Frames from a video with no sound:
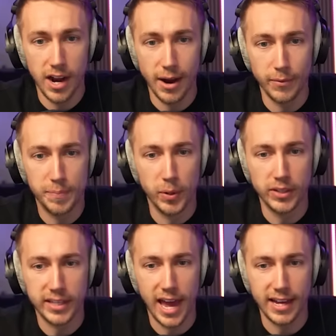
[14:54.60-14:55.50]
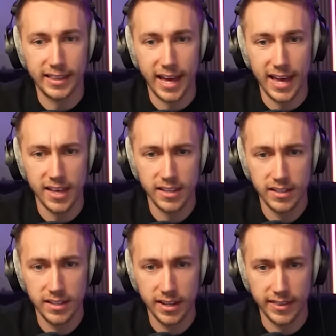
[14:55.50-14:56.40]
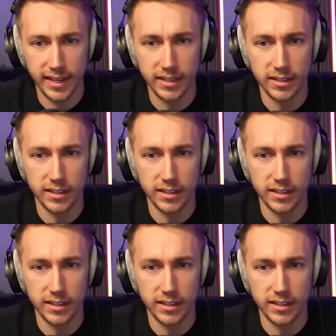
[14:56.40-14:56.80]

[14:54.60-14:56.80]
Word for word: All right, we've put the keg there, I think.